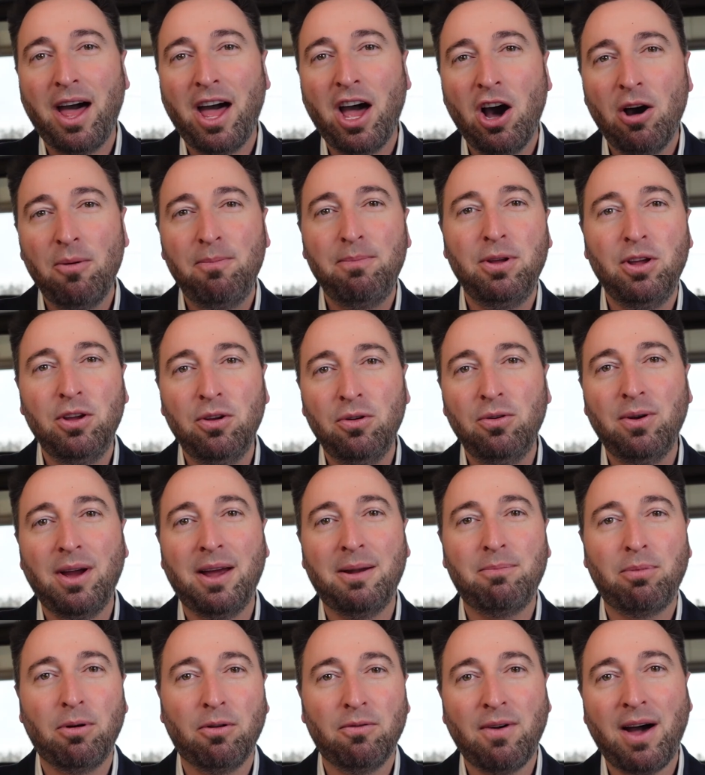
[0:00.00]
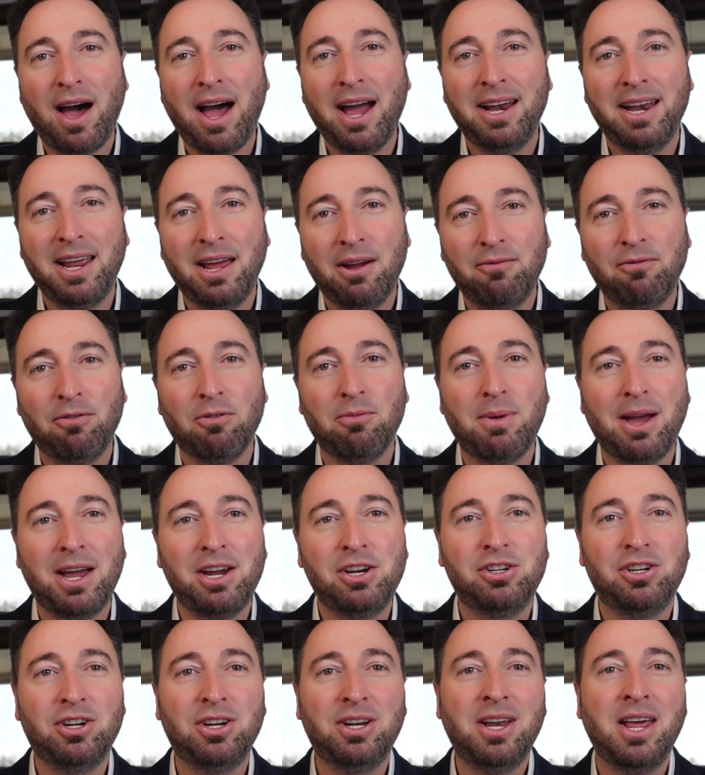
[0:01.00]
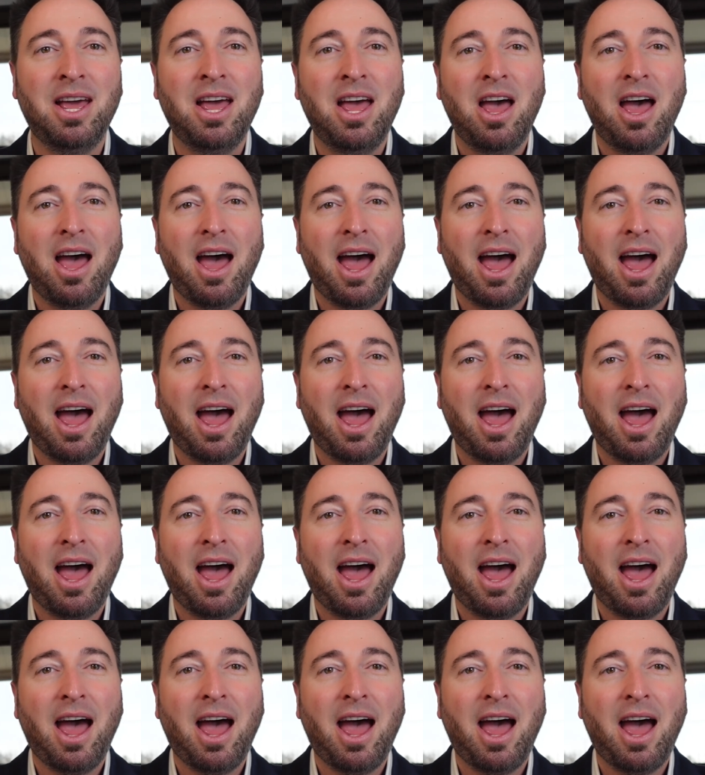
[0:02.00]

help you and provide information